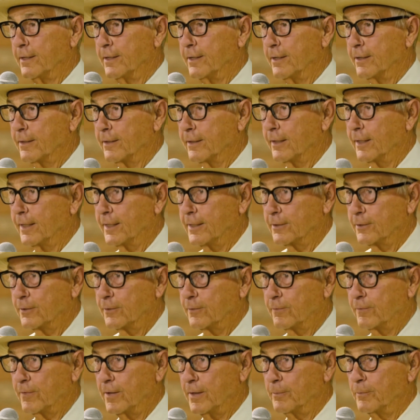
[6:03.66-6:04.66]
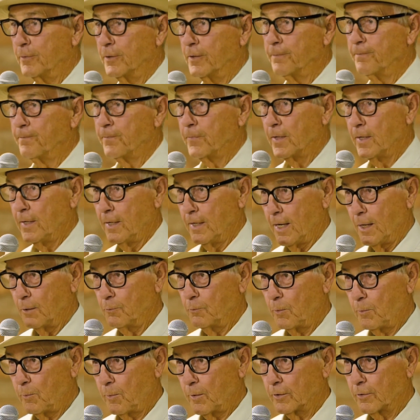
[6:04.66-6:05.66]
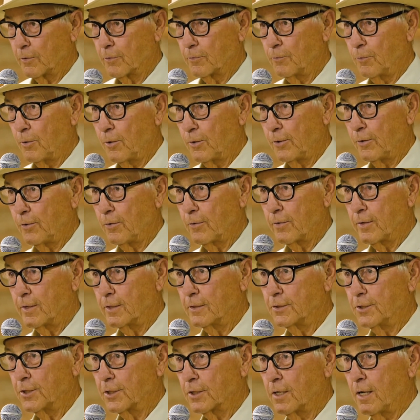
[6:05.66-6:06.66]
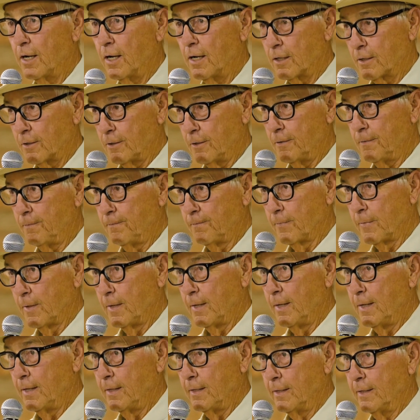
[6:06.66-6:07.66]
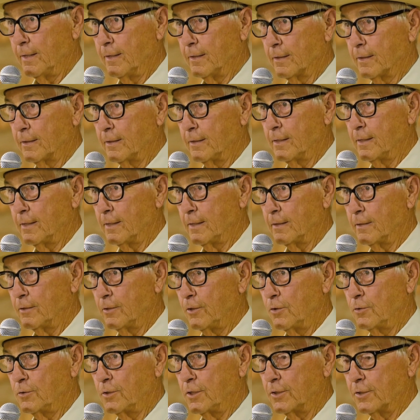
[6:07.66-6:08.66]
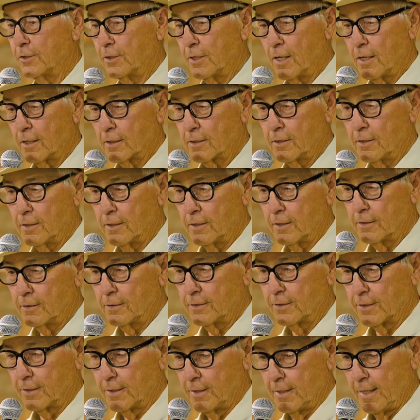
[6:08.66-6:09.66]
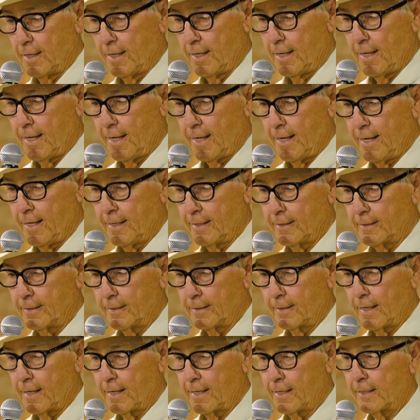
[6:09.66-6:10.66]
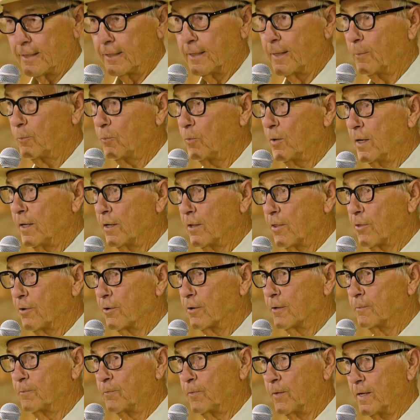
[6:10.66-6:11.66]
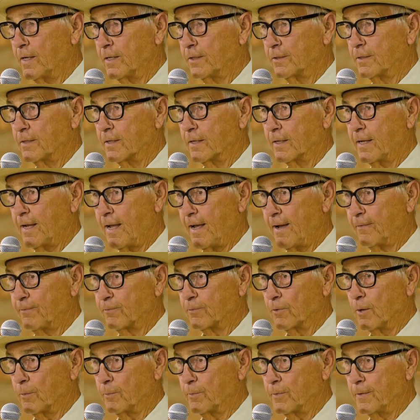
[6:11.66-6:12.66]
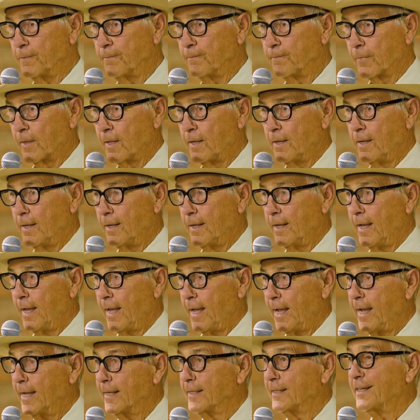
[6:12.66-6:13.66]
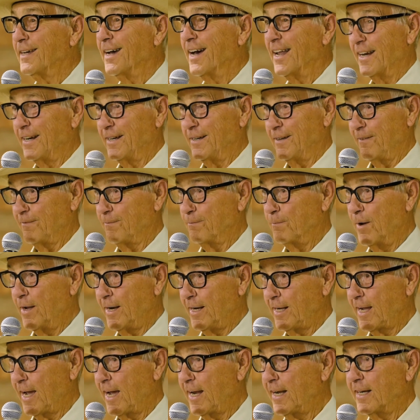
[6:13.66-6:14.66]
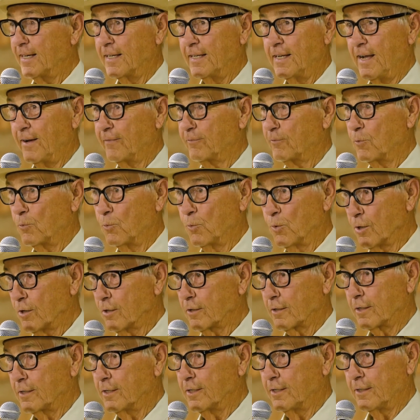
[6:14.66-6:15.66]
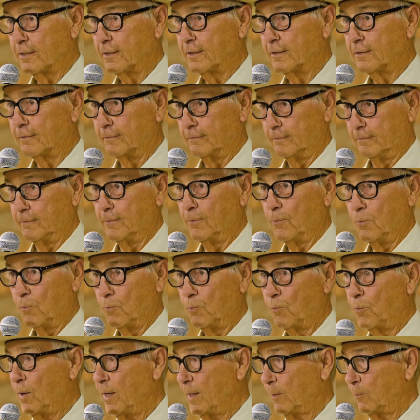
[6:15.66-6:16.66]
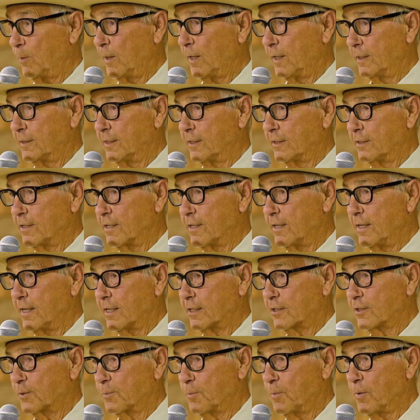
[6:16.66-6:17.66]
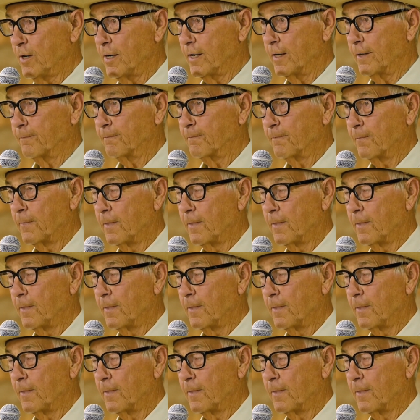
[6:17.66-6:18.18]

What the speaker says: there in late November, and we went to the rodeo there in Chicago, there at the Union Stockyards. And I ended up winning 3rd place in the calf roping and got enough money. I didn't have to work until well into the next spring.